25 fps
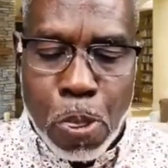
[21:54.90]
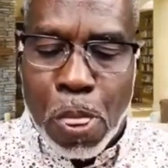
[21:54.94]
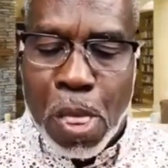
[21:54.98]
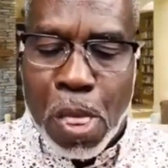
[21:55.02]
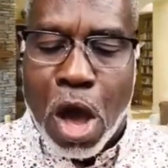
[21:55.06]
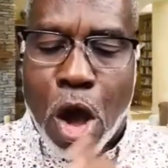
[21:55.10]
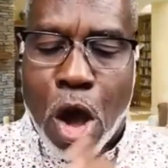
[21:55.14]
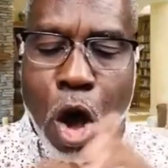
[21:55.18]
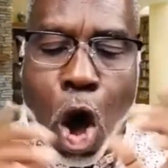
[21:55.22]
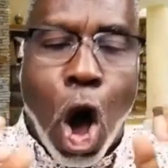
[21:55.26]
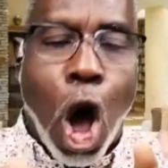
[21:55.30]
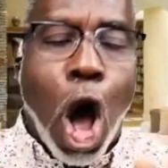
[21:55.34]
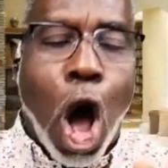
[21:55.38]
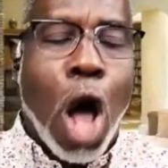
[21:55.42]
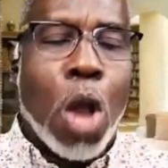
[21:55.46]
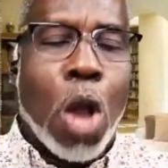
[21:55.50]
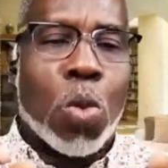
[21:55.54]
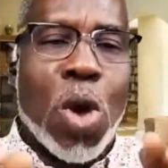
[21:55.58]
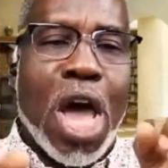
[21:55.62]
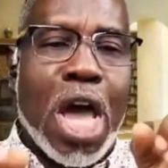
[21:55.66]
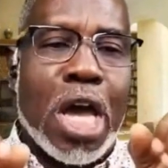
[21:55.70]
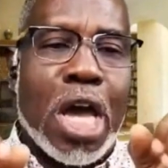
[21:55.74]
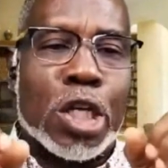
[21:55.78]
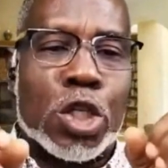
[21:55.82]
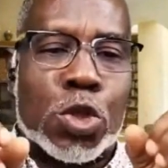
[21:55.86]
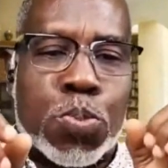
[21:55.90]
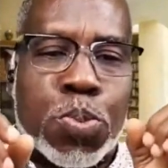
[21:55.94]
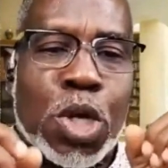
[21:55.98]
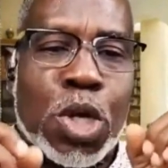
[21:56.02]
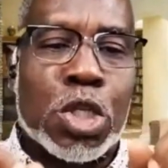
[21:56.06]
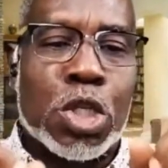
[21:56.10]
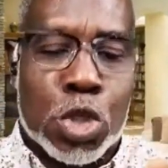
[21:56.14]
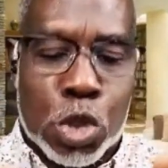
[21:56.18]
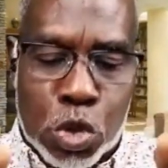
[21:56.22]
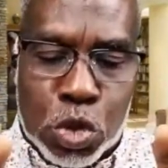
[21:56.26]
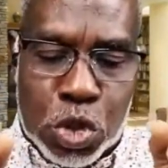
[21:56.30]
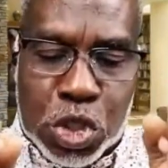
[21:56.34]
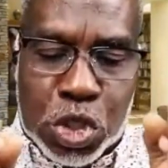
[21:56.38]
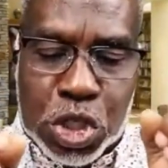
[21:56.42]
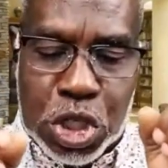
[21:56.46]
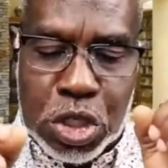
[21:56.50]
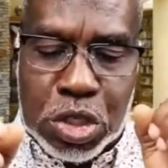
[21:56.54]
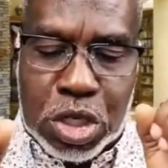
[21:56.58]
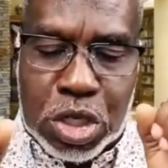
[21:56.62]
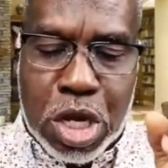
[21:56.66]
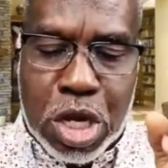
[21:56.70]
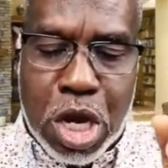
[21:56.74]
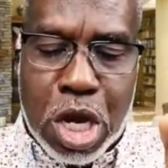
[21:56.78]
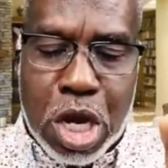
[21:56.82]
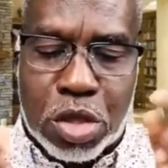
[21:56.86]
always produces
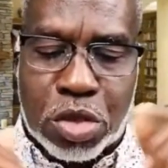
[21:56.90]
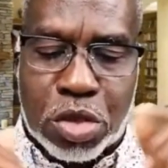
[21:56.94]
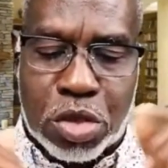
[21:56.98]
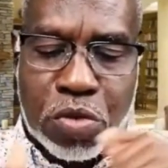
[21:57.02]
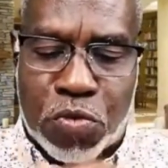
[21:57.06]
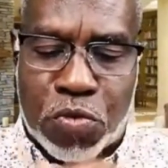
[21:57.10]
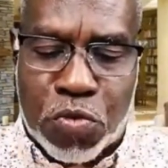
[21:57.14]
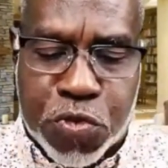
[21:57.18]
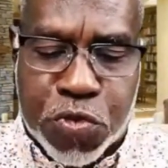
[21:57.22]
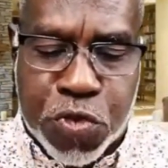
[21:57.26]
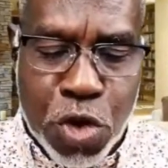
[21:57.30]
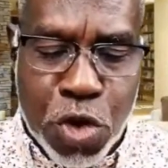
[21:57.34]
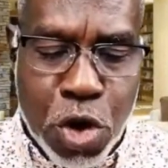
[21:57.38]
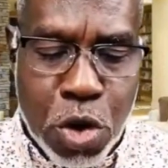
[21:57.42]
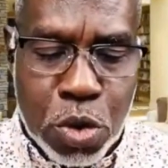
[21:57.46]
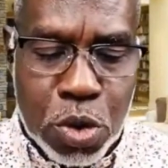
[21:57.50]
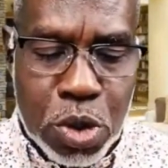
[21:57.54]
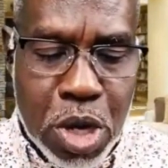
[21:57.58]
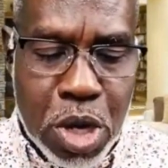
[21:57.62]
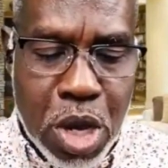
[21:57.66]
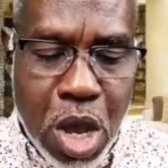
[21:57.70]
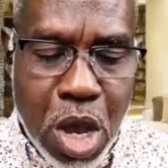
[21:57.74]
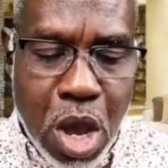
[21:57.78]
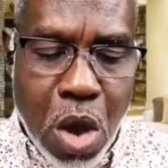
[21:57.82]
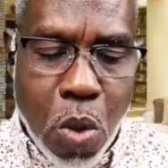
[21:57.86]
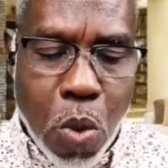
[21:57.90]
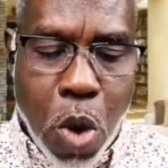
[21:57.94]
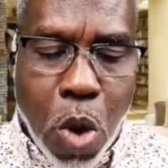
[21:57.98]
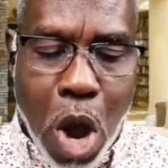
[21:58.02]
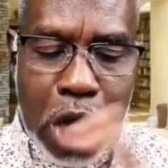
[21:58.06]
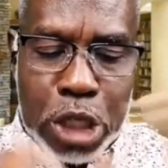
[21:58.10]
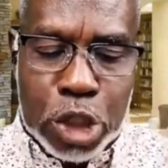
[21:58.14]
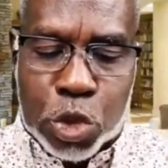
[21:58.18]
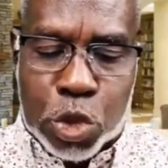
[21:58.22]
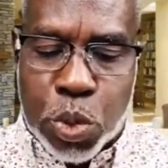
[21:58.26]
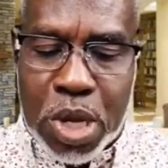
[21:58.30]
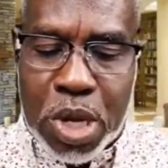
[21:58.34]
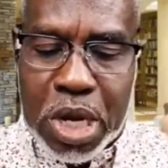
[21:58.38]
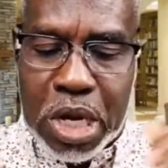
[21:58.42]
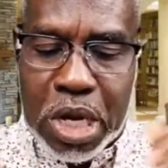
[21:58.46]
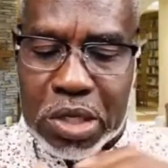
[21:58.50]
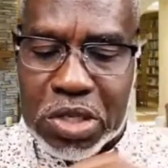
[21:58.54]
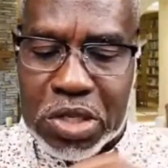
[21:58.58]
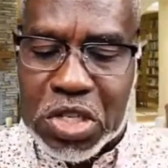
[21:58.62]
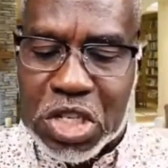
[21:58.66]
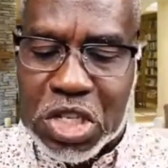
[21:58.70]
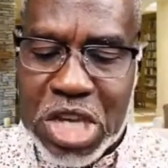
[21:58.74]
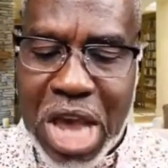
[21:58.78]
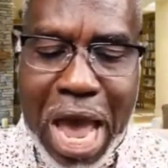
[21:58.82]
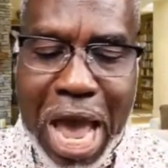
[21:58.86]
good fruit. Watch what it
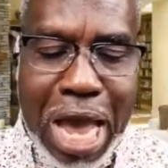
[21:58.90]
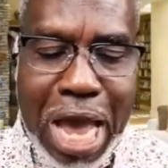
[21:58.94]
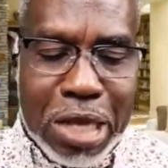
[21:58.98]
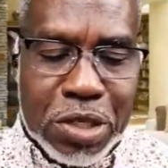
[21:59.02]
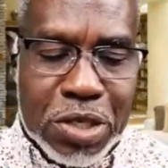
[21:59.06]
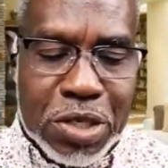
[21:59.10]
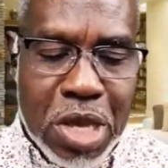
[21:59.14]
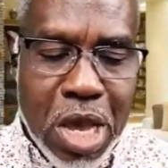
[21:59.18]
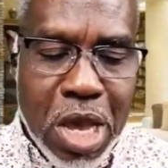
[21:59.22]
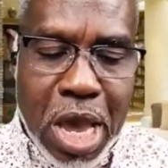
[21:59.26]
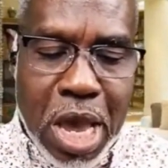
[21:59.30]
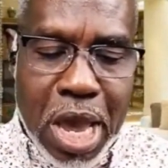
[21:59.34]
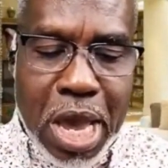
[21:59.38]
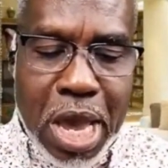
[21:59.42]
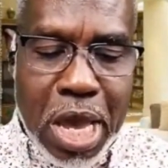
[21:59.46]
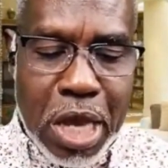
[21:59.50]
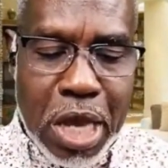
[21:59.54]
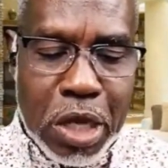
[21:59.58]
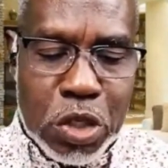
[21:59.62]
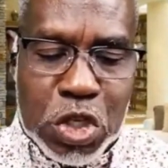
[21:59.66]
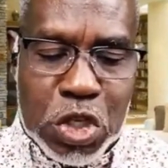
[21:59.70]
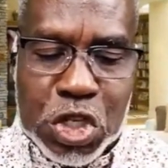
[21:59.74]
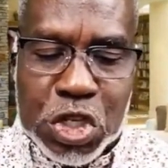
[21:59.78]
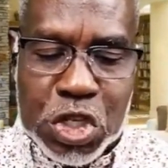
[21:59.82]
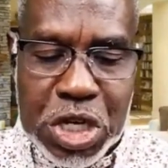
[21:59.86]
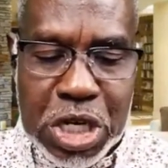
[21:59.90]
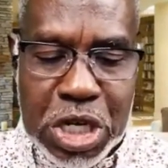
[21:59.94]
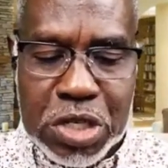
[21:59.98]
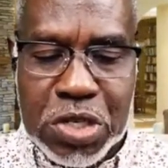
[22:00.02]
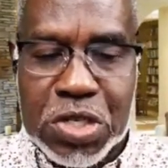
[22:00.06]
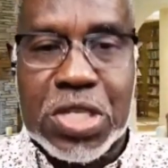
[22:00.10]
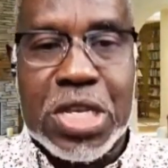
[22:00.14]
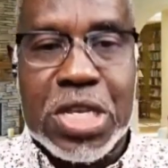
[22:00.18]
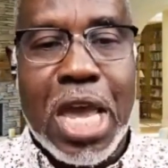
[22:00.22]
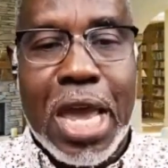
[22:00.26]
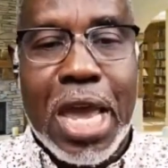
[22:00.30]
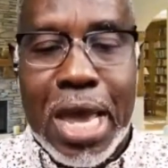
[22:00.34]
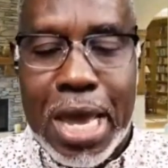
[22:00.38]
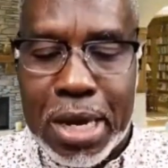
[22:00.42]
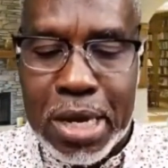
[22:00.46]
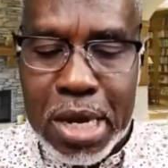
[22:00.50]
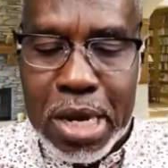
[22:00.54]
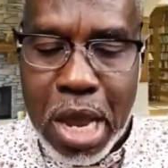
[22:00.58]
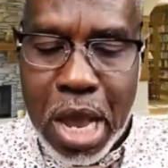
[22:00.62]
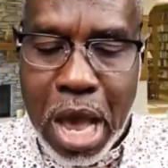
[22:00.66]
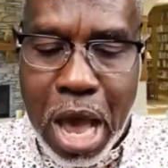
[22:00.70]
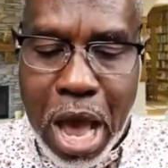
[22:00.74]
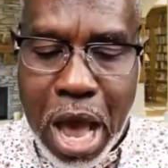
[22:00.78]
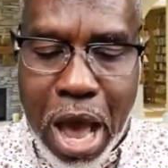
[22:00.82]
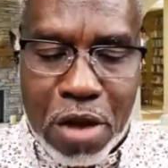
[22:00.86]
says in 16
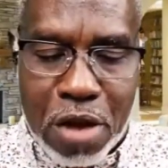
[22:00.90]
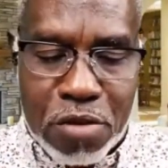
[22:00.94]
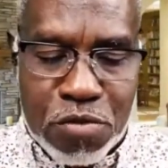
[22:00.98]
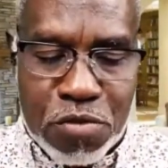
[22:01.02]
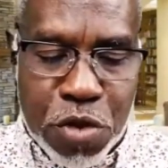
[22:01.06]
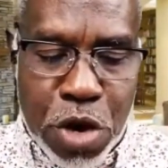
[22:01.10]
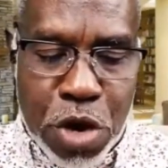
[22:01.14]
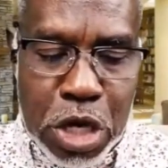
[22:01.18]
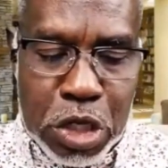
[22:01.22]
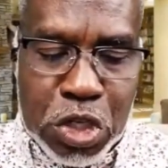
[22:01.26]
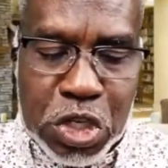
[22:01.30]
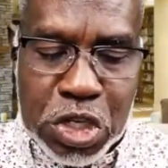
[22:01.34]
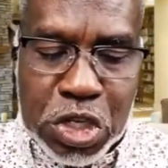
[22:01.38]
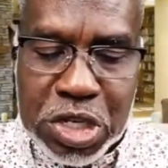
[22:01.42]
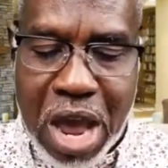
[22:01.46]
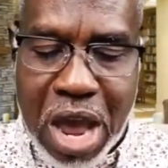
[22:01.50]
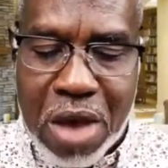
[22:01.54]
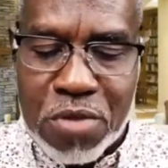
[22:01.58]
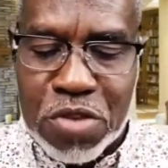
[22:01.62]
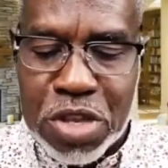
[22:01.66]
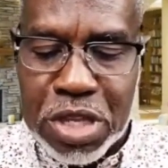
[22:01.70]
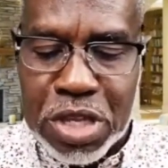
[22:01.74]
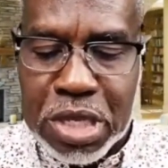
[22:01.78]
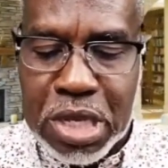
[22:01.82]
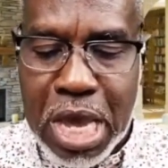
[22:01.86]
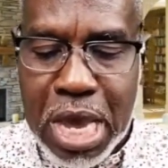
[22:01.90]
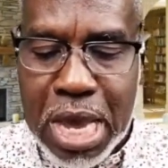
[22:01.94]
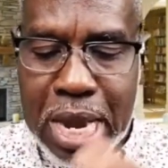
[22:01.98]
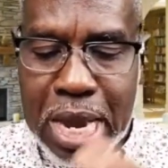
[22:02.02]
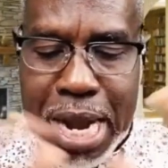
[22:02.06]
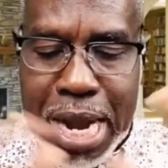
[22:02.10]
and verse 17 and